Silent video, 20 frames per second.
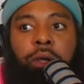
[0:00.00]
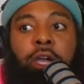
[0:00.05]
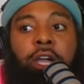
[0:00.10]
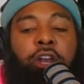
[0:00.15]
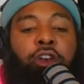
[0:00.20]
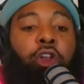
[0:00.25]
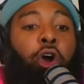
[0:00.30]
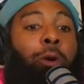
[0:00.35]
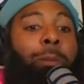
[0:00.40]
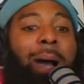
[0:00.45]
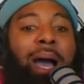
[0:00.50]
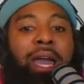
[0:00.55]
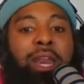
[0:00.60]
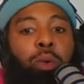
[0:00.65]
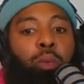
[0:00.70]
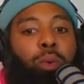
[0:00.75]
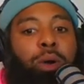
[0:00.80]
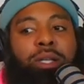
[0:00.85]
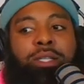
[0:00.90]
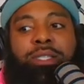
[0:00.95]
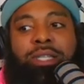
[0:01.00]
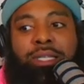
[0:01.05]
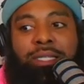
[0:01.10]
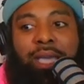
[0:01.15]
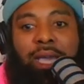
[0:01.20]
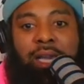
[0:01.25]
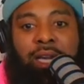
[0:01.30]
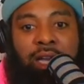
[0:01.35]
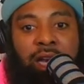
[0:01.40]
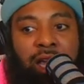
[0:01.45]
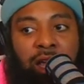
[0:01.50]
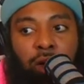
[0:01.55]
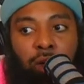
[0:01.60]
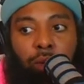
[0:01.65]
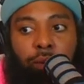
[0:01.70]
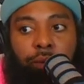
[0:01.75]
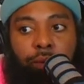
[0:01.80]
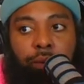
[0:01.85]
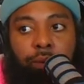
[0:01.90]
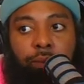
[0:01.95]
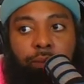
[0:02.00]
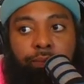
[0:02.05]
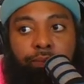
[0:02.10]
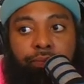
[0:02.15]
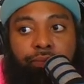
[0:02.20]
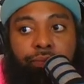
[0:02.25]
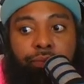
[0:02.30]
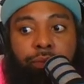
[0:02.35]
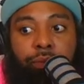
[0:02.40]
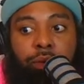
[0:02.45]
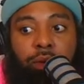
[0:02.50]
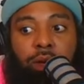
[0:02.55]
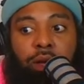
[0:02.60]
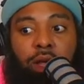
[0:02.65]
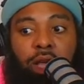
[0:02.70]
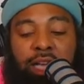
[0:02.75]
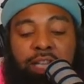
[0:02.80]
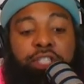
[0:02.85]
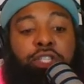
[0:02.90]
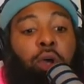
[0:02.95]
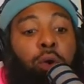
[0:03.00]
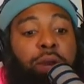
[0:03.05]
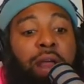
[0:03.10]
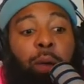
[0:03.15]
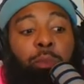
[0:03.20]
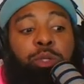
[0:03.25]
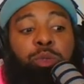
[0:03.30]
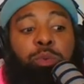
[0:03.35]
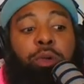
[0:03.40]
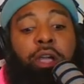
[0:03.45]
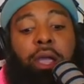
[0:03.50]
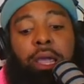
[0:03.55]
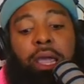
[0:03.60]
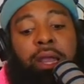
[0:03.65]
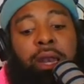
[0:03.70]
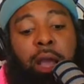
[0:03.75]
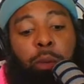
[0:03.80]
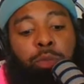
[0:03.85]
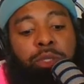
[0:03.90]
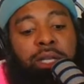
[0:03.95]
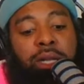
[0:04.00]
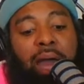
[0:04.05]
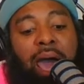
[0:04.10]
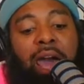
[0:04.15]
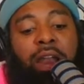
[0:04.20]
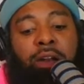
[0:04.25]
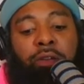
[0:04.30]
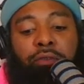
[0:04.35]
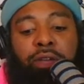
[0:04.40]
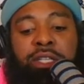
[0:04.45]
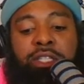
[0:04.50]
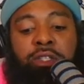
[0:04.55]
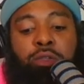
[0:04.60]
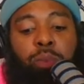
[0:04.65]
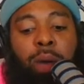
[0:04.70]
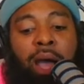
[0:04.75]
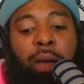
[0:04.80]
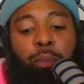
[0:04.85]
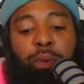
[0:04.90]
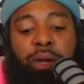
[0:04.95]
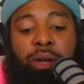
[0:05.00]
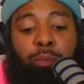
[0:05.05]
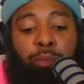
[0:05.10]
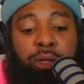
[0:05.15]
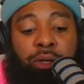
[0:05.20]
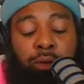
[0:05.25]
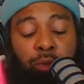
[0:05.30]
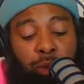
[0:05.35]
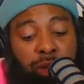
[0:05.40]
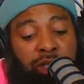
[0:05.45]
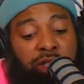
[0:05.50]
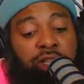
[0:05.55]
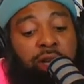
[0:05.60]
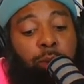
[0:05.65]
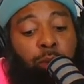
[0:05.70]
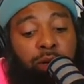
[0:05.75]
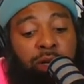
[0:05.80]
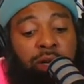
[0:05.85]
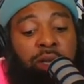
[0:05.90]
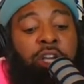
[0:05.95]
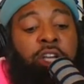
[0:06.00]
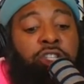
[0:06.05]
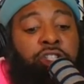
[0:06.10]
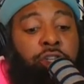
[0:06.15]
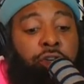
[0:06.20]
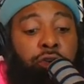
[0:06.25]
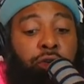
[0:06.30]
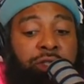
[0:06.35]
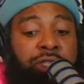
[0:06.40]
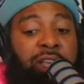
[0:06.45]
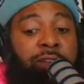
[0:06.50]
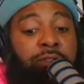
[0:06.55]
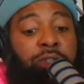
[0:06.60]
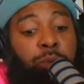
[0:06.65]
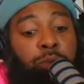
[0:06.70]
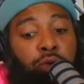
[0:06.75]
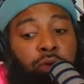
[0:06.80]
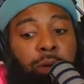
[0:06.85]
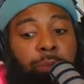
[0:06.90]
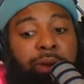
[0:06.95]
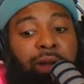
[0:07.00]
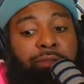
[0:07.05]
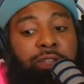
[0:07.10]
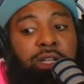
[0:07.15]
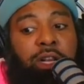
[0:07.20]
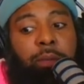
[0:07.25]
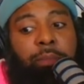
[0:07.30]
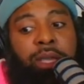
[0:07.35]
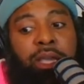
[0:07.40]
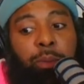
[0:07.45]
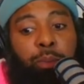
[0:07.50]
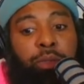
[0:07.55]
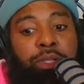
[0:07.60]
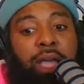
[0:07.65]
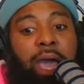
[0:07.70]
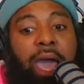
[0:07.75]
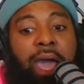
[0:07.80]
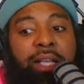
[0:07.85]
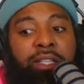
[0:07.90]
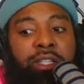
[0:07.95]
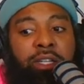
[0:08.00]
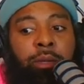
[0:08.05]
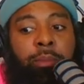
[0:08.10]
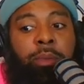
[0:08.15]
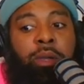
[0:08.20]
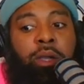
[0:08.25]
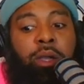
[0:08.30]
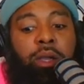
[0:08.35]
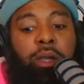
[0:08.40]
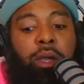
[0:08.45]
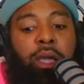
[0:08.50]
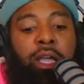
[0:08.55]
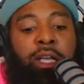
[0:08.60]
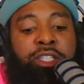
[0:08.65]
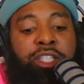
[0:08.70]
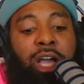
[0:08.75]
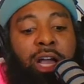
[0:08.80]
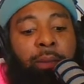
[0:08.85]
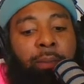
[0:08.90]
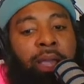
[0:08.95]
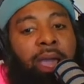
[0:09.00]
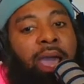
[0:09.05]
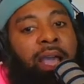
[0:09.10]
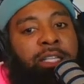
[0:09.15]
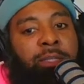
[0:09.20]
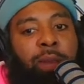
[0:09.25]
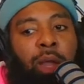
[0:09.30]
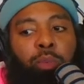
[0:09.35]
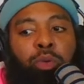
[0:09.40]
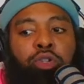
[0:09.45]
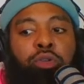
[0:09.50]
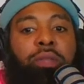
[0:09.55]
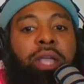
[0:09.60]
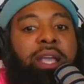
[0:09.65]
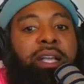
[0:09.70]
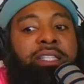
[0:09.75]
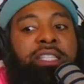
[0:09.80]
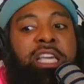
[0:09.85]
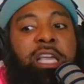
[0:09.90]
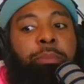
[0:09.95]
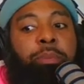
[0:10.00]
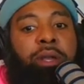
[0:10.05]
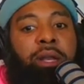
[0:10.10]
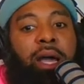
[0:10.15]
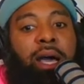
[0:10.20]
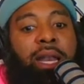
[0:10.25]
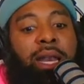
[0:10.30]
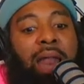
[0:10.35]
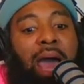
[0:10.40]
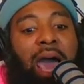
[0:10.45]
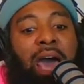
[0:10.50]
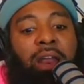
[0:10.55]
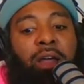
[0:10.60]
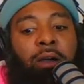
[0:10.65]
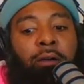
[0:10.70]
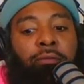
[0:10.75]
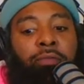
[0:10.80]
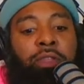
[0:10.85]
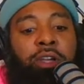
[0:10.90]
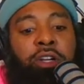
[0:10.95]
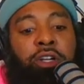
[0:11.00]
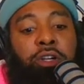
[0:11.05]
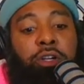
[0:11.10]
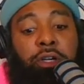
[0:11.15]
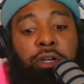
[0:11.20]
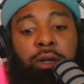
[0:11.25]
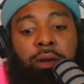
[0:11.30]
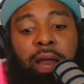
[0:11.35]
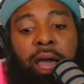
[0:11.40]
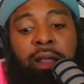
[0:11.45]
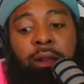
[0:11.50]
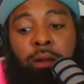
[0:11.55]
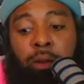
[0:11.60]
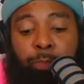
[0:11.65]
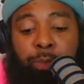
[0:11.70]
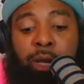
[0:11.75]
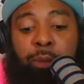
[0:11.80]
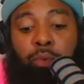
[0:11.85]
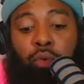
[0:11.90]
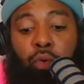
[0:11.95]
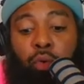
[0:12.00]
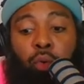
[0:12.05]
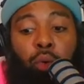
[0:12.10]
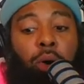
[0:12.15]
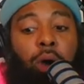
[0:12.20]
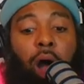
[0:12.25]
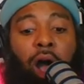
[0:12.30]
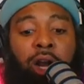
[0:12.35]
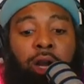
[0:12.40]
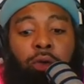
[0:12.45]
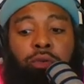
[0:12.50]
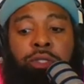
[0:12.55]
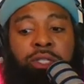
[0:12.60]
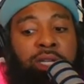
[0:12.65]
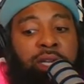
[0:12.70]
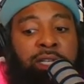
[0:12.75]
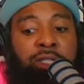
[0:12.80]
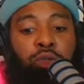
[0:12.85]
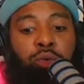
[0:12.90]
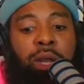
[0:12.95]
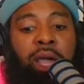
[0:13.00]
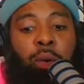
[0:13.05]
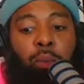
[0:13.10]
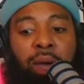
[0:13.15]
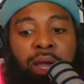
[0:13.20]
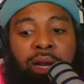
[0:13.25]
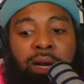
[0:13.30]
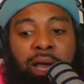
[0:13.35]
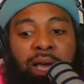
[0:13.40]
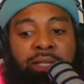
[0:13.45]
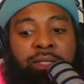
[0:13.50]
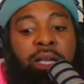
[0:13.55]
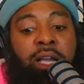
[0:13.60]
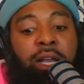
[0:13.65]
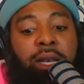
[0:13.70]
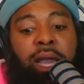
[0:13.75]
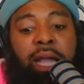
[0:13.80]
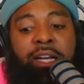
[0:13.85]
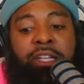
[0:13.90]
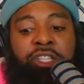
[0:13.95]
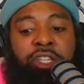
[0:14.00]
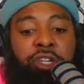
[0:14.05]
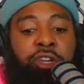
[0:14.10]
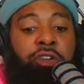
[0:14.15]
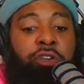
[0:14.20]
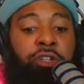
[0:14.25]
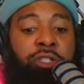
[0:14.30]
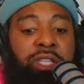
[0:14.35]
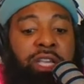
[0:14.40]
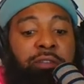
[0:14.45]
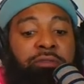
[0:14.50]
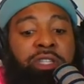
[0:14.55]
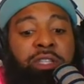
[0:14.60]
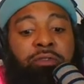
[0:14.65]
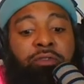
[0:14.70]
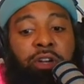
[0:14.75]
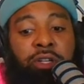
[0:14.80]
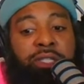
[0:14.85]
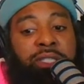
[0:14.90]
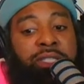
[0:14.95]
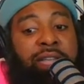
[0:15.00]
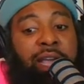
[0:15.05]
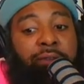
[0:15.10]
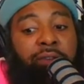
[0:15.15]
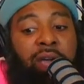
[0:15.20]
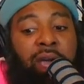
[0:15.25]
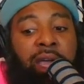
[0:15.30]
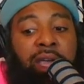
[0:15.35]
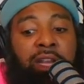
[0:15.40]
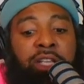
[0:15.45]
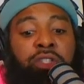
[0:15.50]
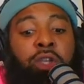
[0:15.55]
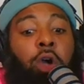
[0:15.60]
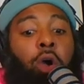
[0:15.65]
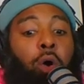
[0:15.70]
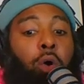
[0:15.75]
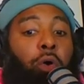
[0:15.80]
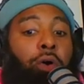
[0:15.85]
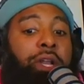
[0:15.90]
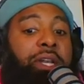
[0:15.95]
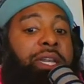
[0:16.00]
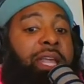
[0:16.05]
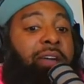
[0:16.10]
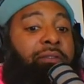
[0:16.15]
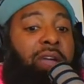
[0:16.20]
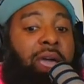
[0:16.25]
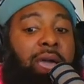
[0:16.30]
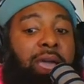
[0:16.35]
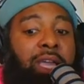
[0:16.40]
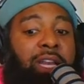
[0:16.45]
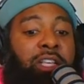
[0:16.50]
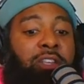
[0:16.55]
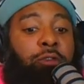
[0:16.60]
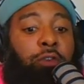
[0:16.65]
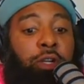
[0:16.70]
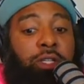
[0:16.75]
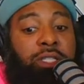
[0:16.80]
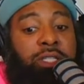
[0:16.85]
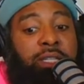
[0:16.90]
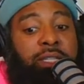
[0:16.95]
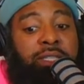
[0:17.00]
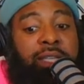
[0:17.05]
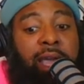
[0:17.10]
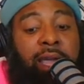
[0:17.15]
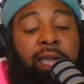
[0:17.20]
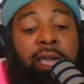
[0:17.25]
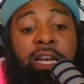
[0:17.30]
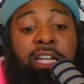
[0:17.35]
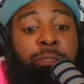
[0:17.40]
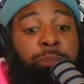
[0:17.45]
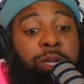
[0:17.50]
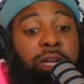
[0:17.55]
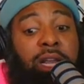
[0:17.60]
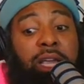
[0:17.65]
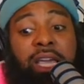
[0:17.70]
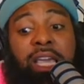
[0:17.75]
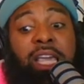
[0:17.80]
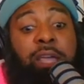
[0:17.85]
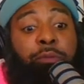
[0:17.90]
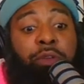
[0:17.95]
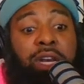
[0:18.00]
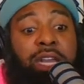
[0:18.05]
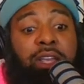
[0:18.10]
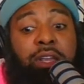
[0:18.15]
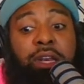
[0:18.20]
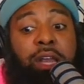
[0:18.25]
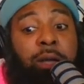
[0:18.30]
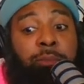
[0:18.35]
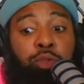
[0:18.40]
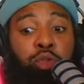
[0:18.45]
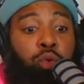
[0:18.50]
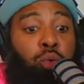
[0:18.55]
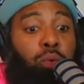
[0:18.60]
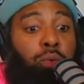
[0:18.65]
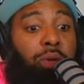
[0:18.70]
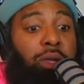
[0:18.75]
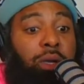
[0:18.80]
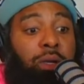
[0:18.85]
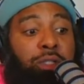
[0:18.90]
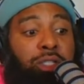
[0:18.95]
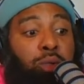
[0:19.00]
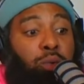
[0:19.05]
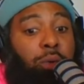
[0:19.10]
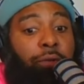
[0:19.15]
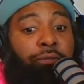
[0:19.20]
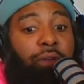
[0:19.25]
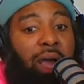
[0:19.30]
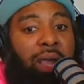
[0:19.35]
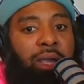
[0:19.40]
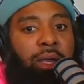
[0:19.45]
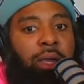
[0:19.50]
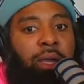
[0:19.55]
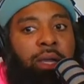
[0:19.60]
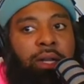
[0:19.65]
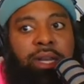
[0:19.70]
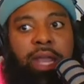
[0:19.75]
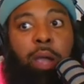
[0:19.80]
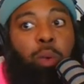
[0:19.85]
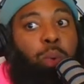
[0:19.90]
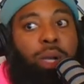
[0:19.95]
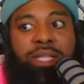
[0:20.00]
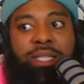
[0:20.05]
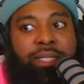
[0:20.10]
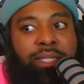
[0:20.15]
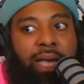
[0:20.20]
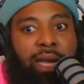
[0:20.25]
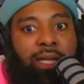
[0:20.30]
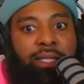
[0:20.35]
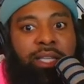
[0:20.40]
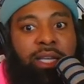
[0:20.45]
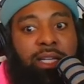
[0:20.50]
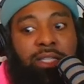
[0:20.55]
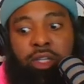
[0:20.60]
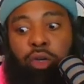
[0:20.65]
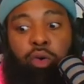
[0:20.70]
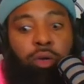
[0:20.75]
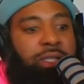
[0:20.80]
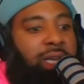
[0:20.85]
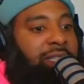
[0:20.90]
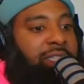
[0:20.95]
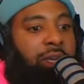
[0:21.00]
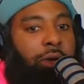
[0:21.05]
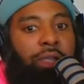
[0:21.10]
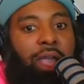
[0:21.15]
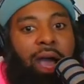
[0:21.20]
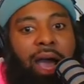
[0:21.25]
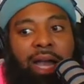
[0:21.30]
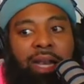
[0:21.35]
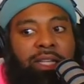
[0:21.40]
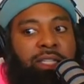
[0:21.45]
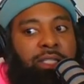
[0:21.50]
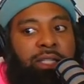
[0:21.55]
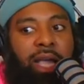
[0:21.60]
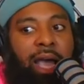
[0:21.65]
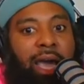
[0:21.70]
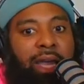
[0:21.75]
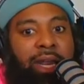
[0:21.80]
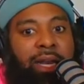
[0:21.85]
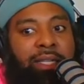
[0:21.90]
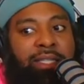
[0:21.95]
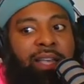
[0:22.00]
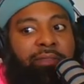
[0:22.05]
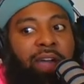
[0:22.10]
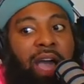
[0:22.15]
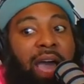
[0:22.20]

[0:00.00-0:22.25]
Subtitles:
Nobody wants to take an L. So that was a lot of the reasons why when Shakur Stevenson was on the Breakfast Club and he was asking him, and Charlamagne asked him like, what you think is keeping a lot of the good, like the people who are closer into that weight class, like the Shakur Stevenson versus Devin Haney's, or the Devin Haney's versus the Tank. And let's be clear, even leading up to the fight, they wasn't selling tickets. Of course, I tell y'all, I listened to Hot 97.